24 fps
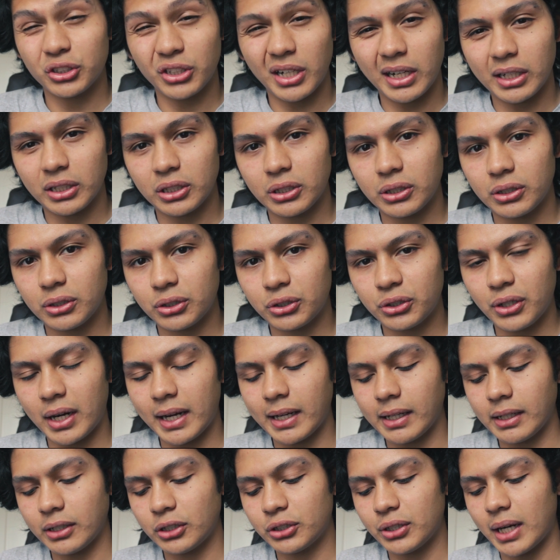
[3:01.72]

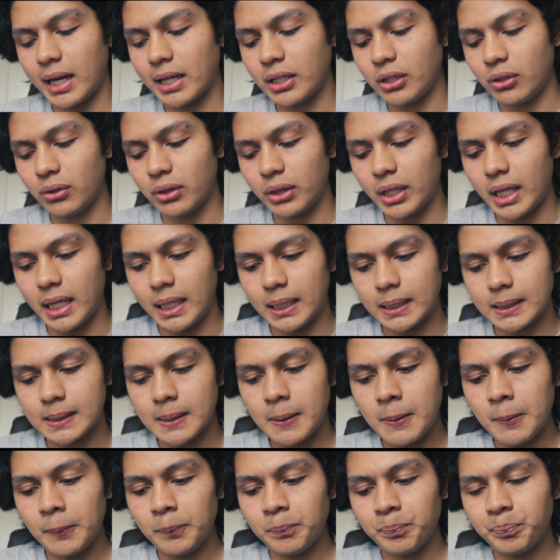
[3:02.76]
try new things.
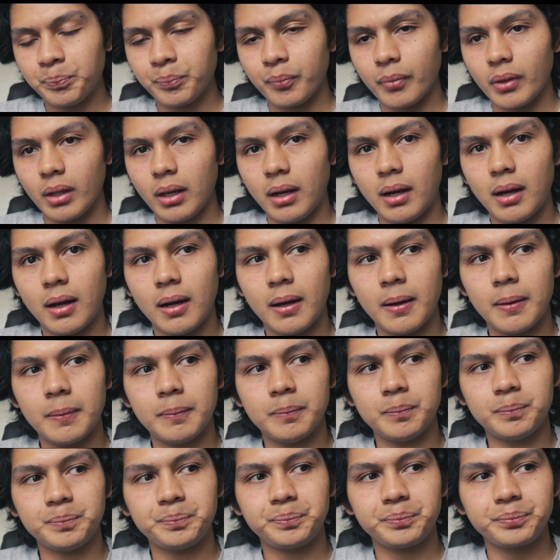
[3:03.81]

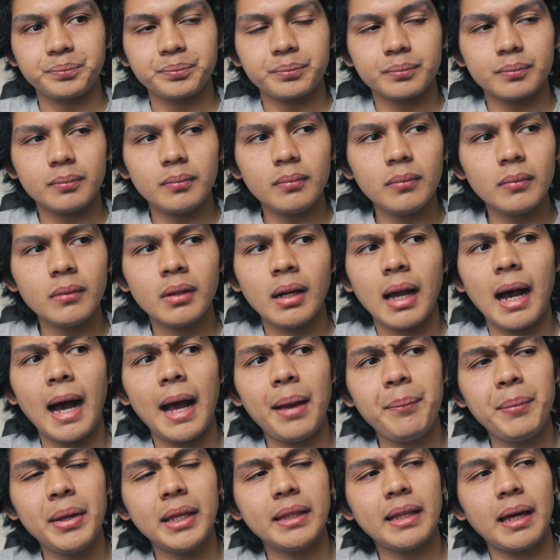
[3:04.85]

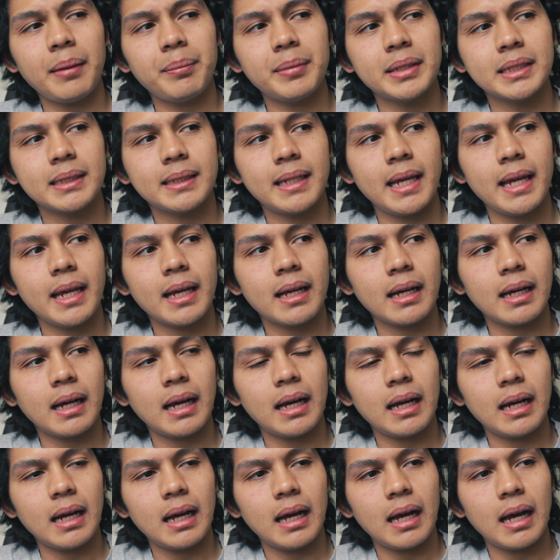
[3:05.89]
I made that mistake.
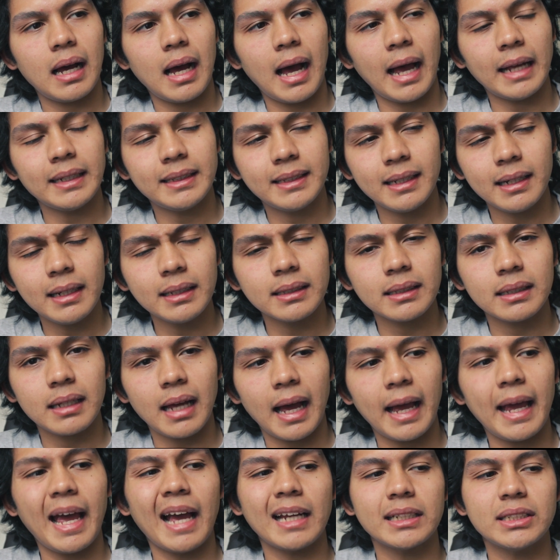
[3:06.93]
I
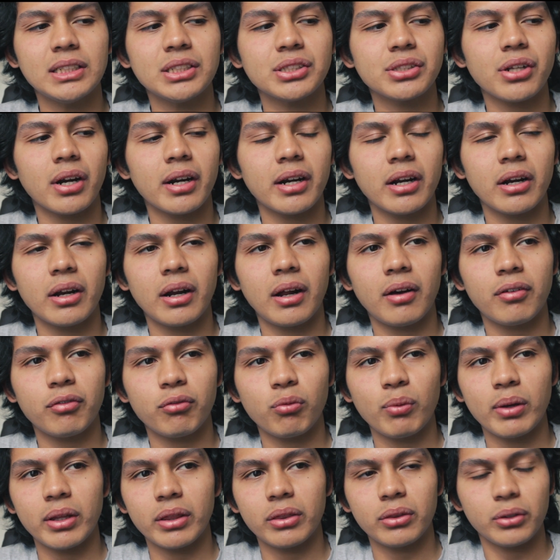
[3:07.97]
actually started
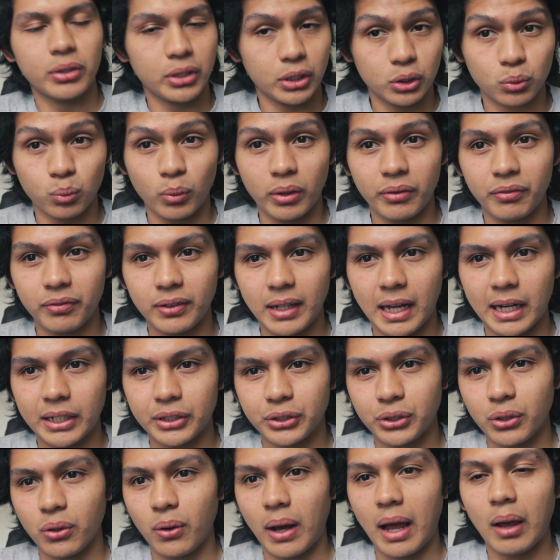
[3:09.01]
off with just one
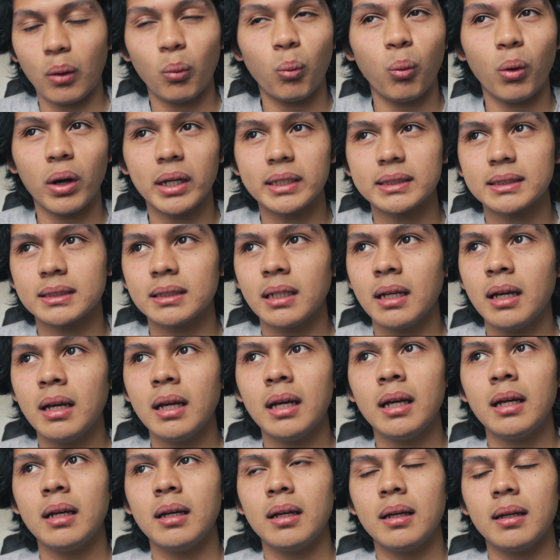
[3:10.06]
flash, so I was
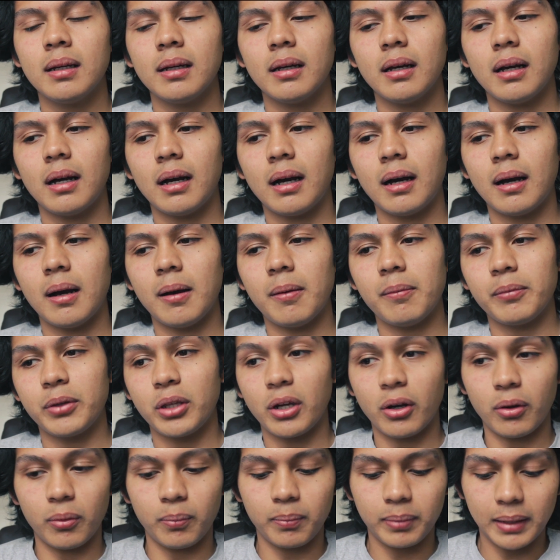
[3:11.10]

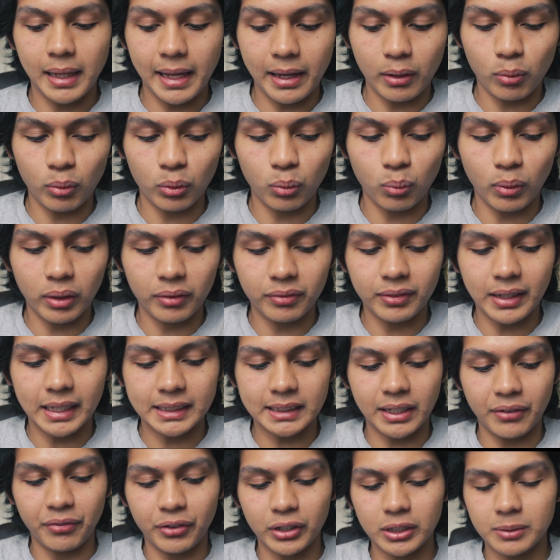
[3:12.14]
playing with one
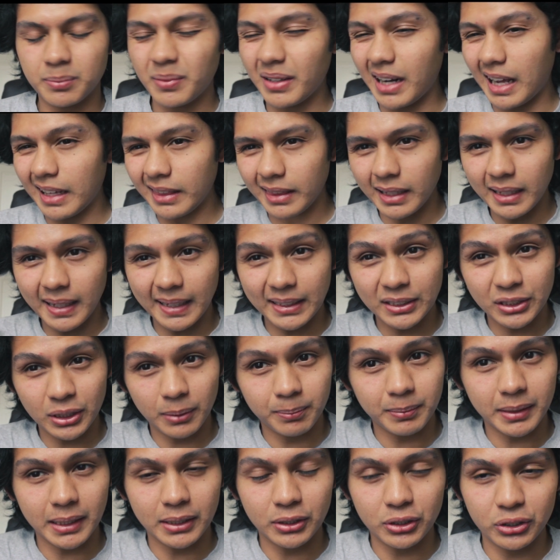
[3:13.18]
flash at first, but I think I
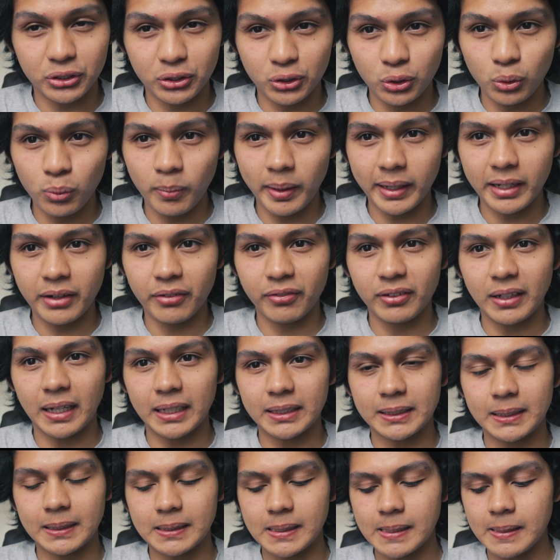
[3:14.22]
jumped into too many
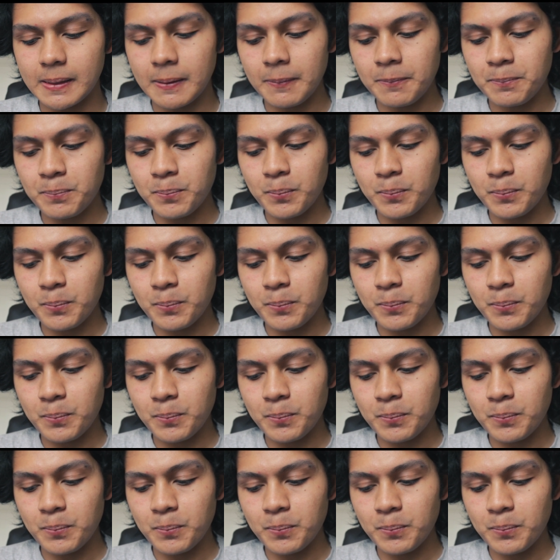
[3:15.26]
flashes